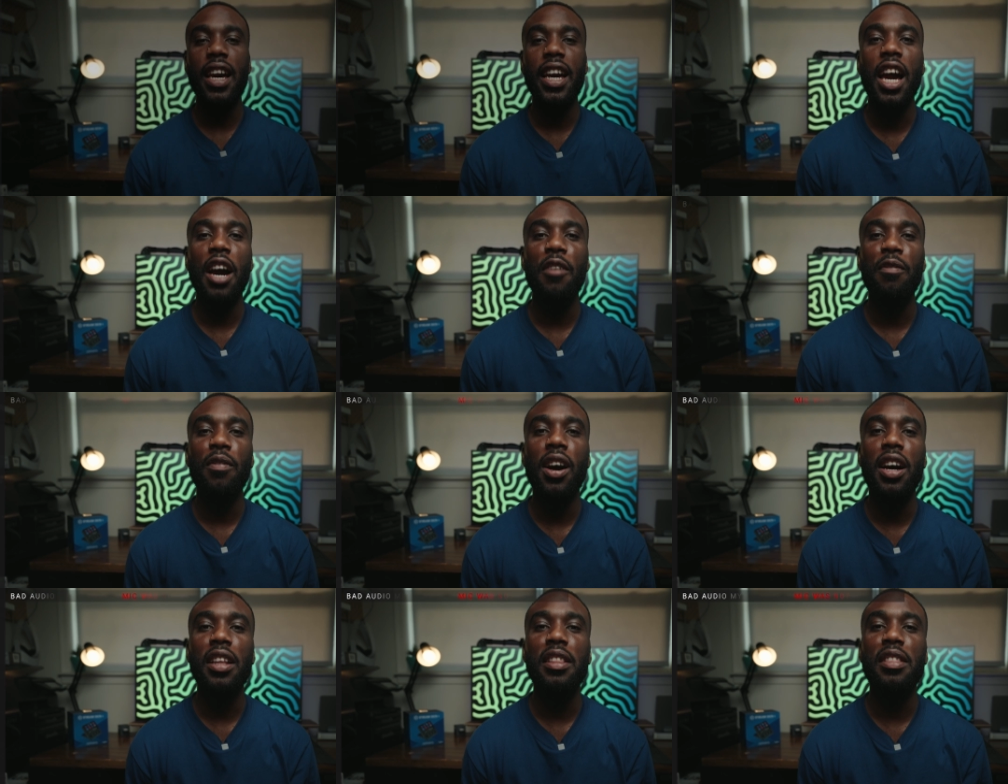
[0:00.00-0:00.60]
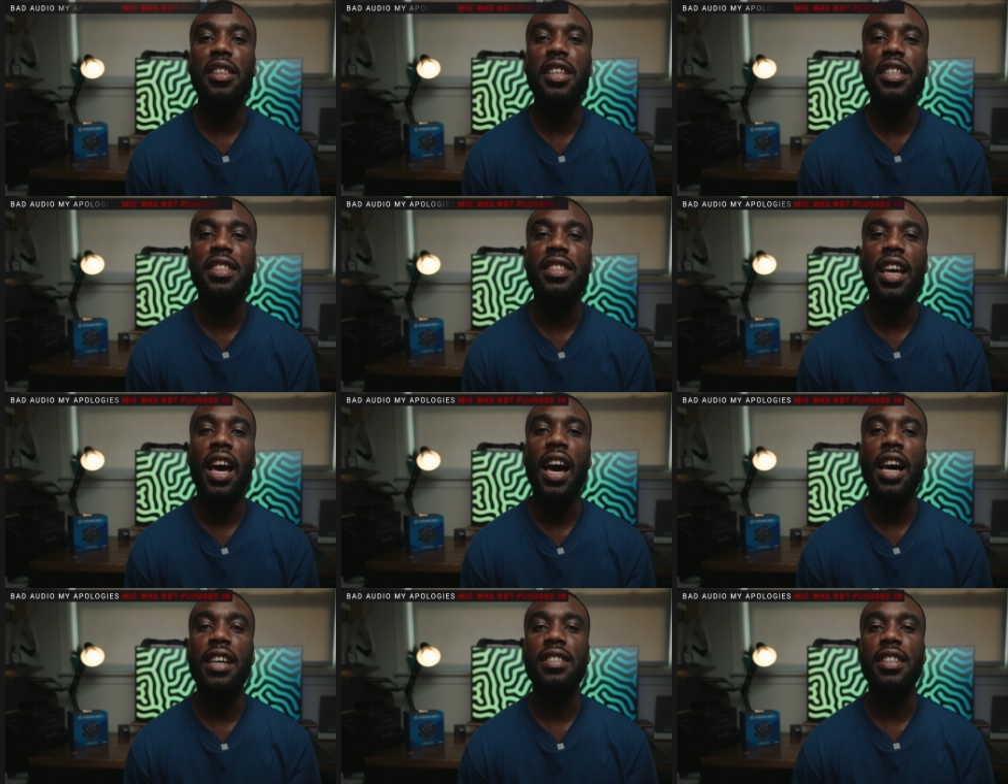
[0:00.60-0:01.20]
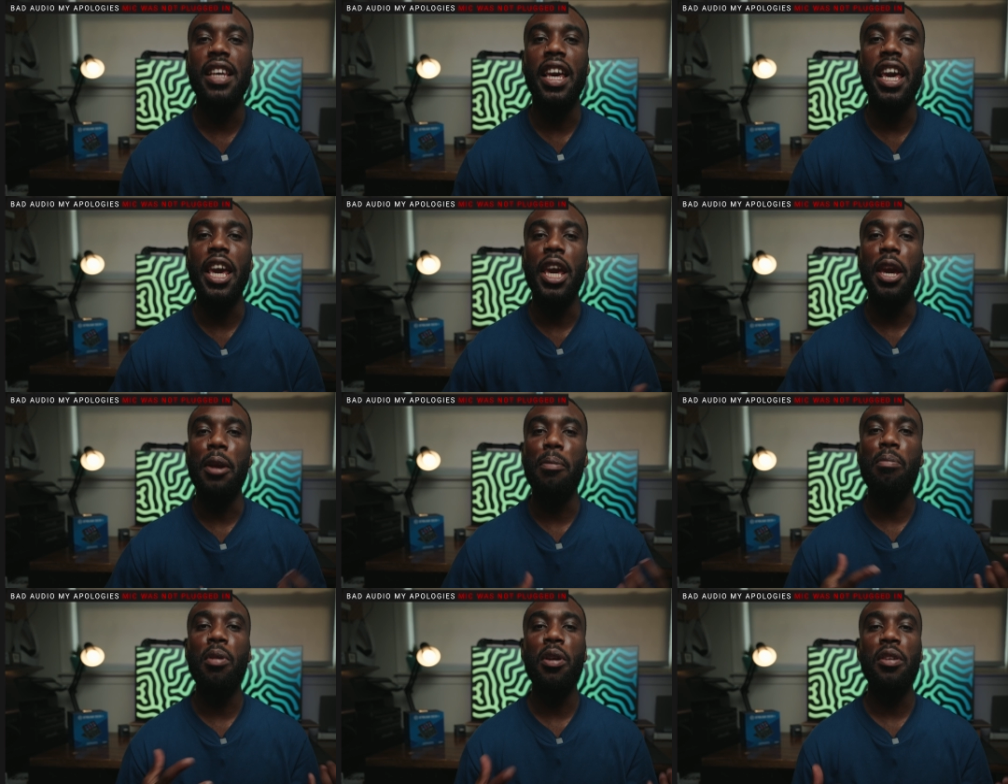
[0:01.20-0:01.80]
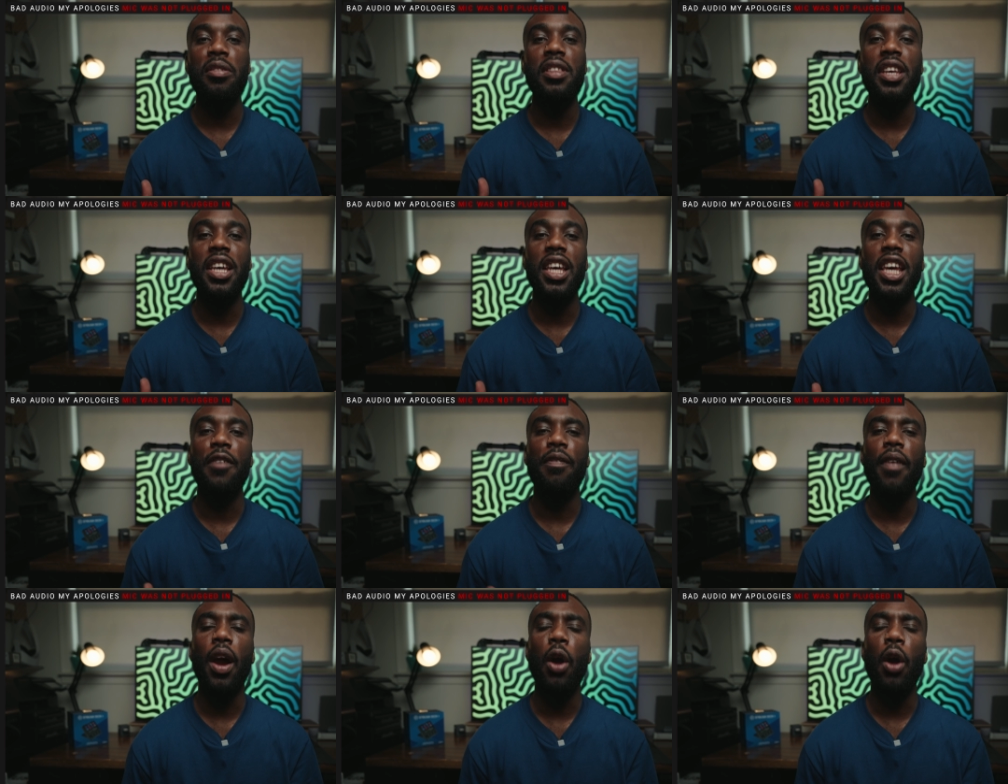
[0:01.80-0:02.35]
I have gotten this as a birthday gift,